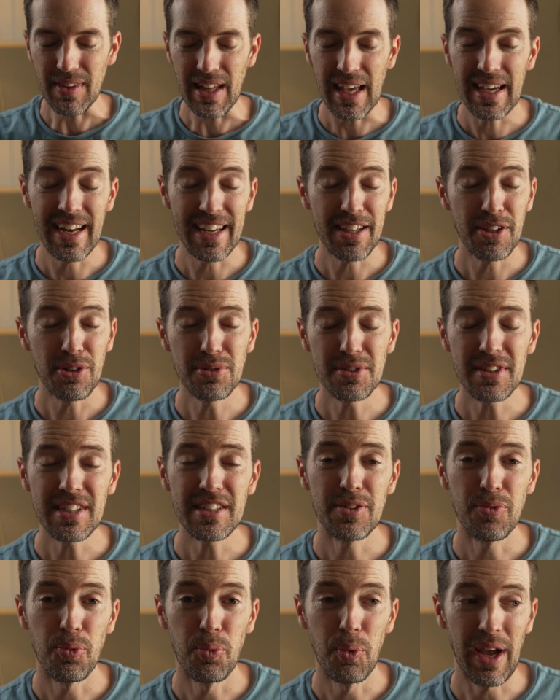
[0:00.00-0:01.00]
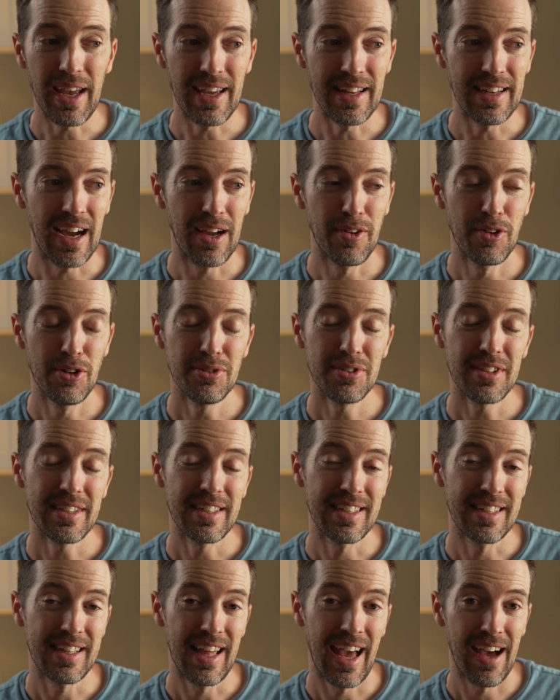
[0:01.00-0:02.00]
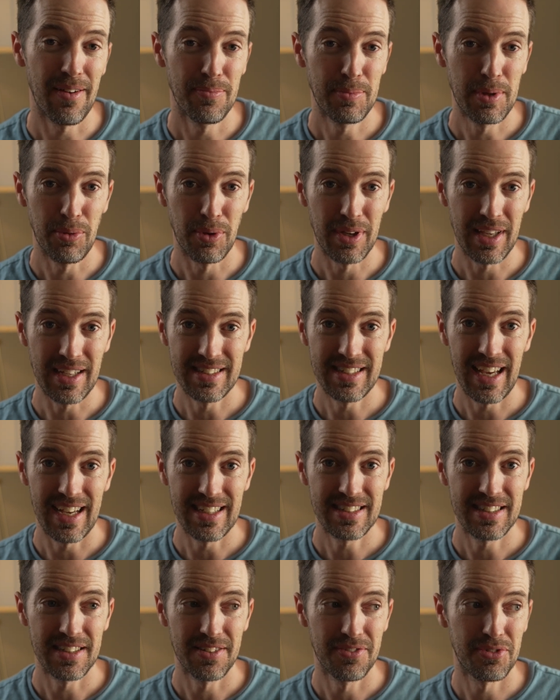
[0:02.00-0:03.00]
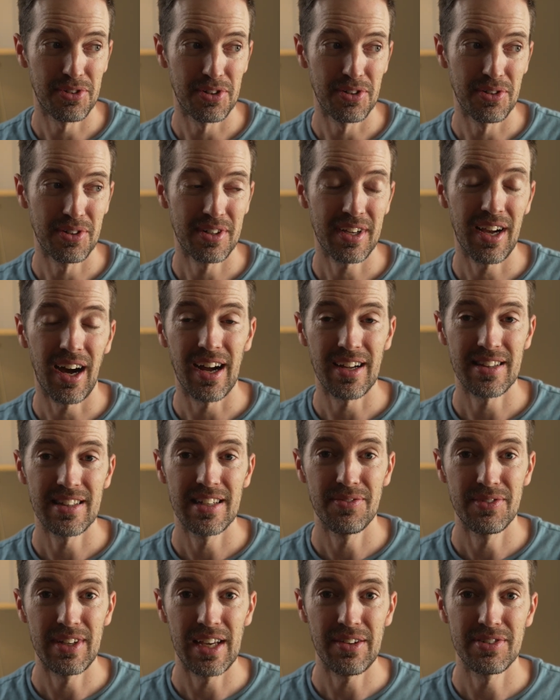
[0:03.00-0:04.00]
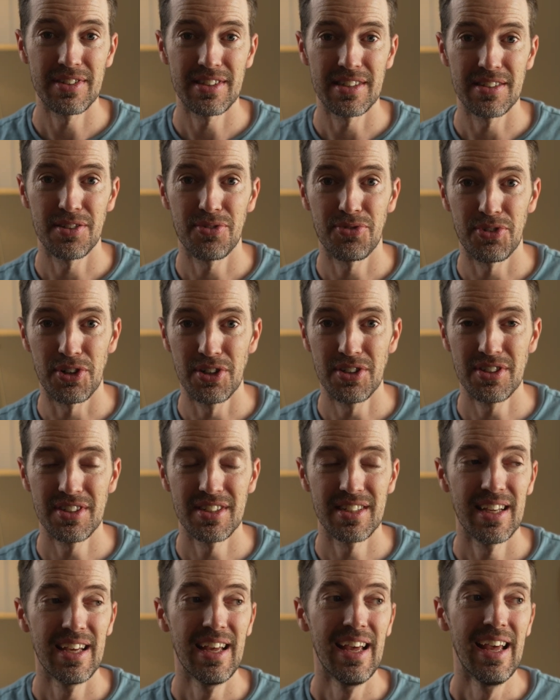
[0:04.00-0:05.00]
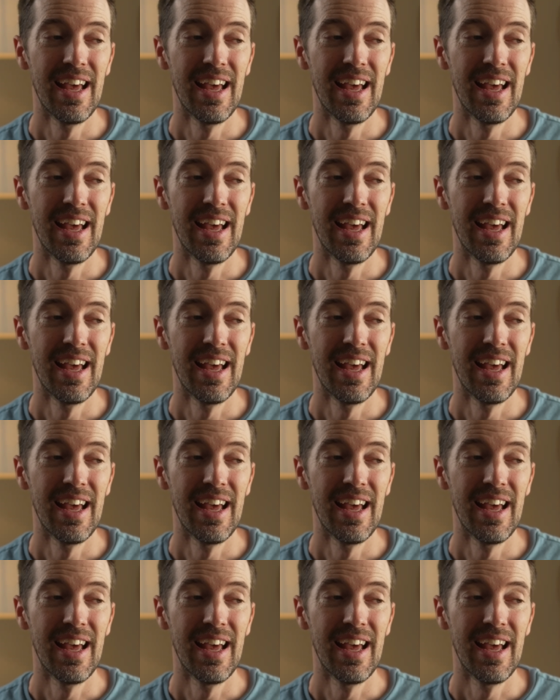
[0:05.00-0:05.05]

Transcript: And I usually have people get tested for cognitive deficits first.